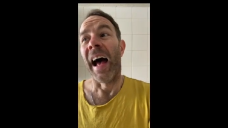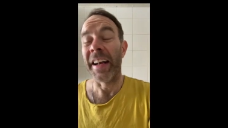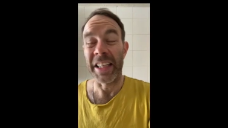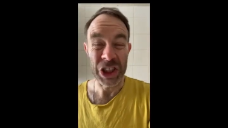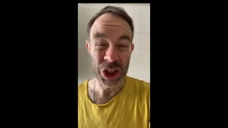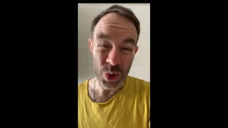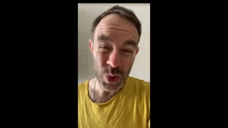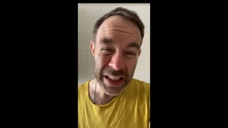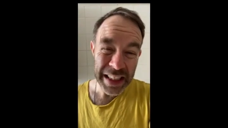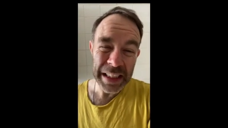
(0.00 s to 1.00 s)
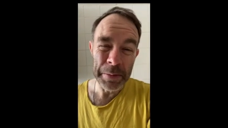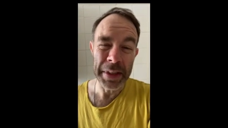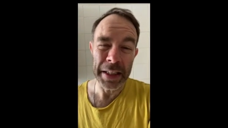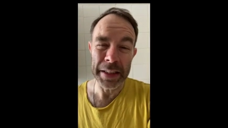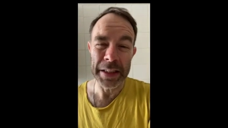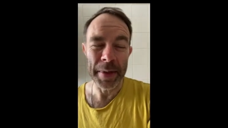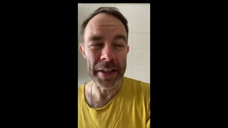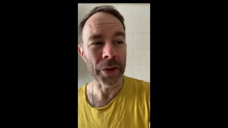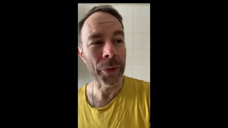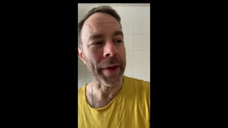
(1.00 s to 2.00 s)
an extreme thing to be
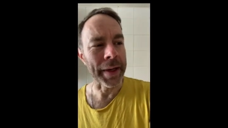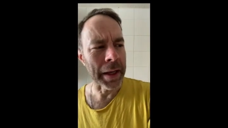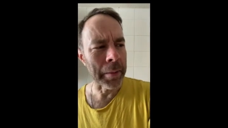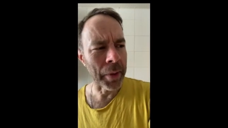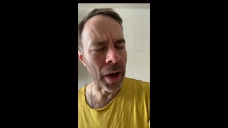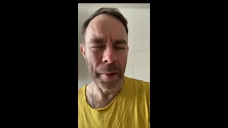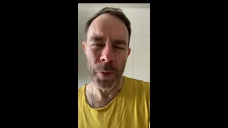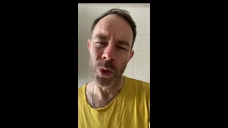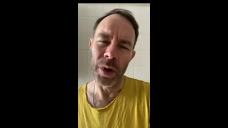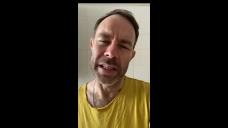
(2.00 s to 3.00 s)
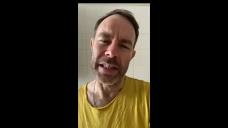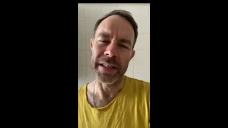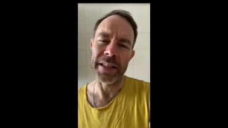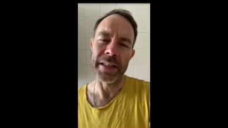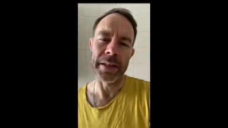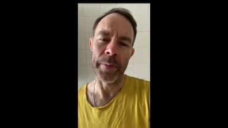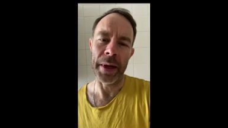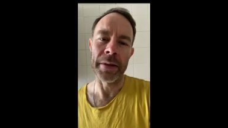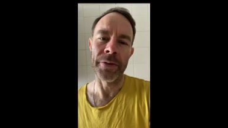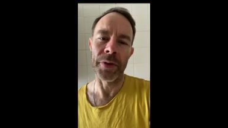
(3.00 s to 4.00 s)
doing, but I'm already seeing the
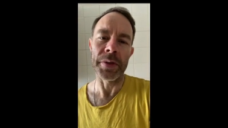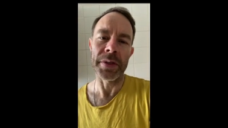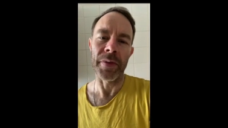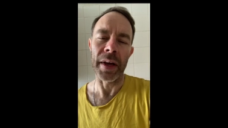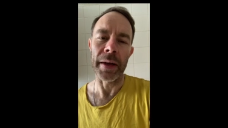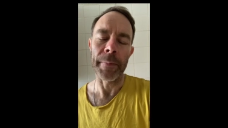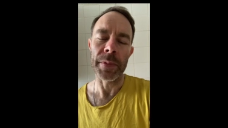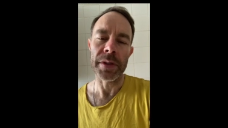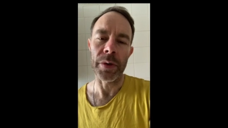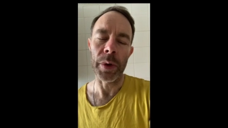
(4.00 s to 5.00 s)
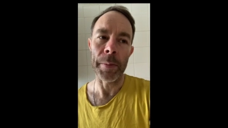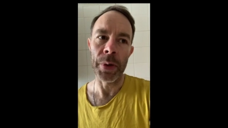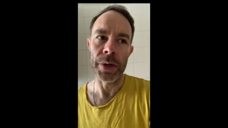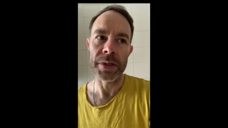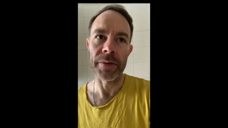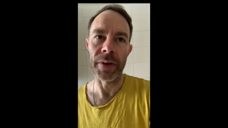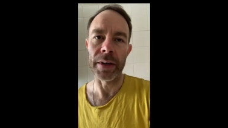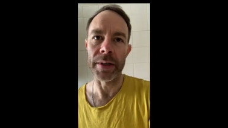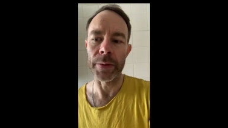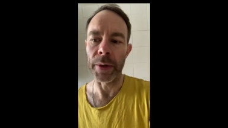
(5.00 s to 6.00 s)
benefits of it. So I'm
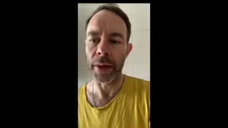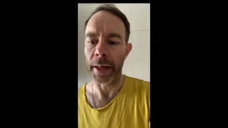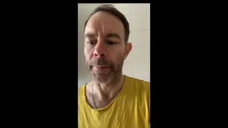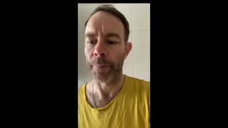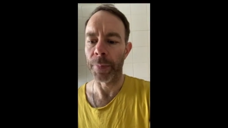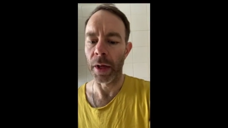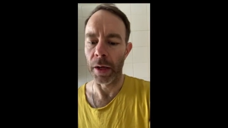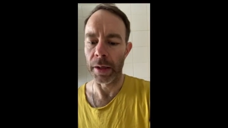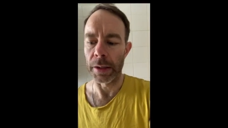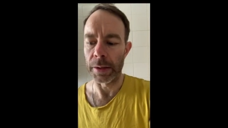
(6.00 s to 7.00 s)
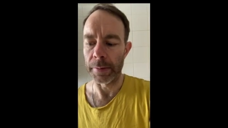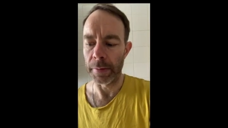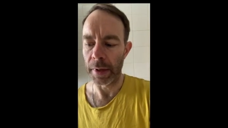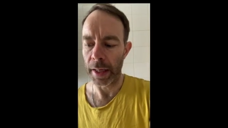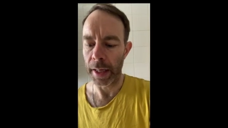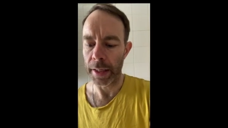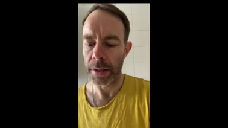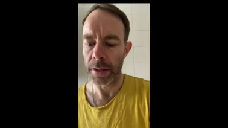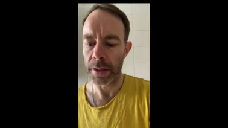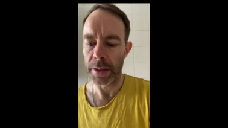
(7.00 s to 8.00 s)
persevering with it. Um,
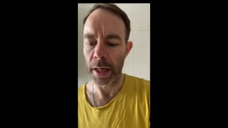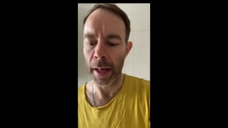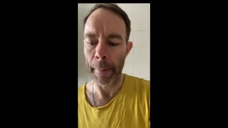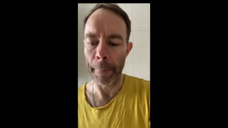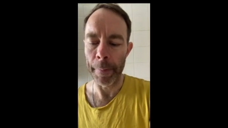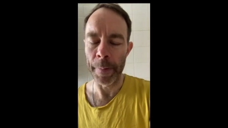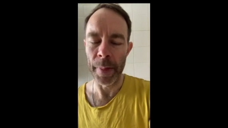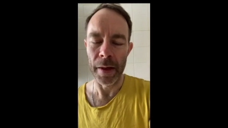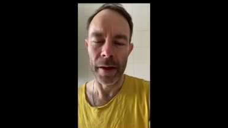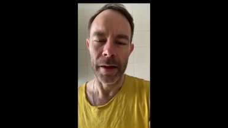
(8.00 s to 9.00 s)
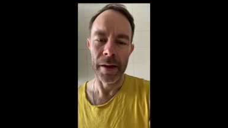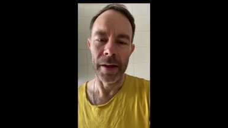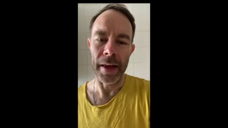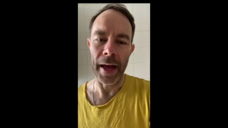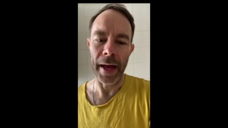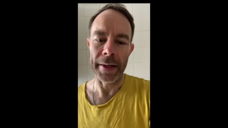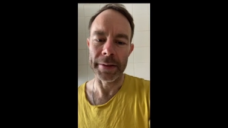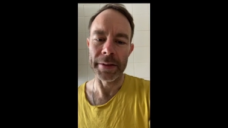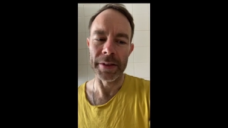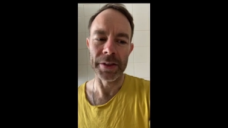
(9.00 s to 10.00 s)
and um, yeah.
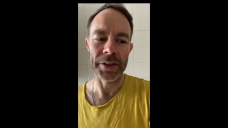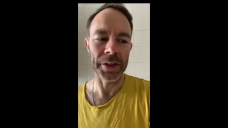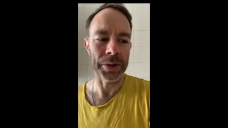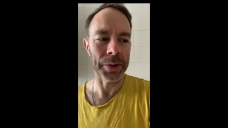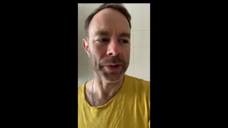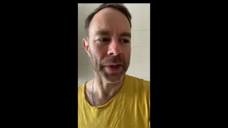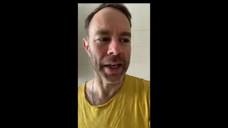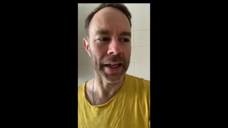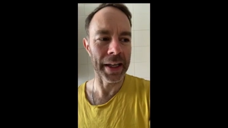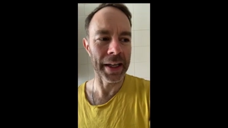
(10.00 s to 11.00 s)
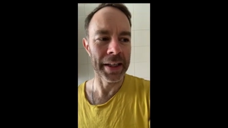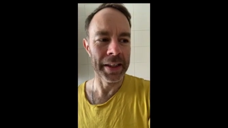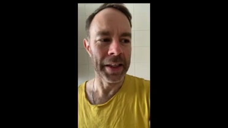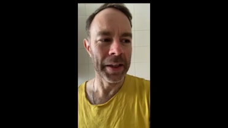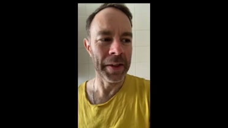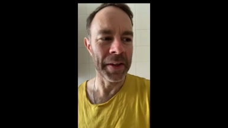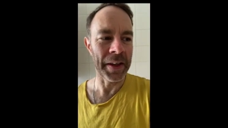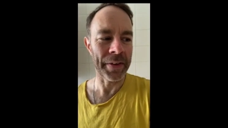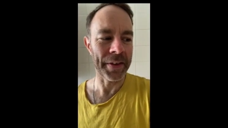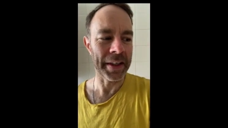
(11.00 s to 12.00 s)
Still uh,
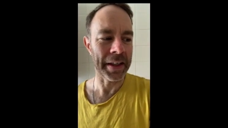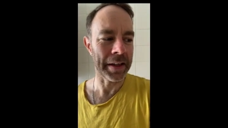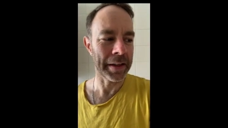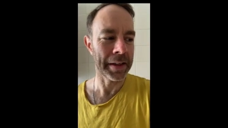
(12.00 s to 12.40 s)
nothing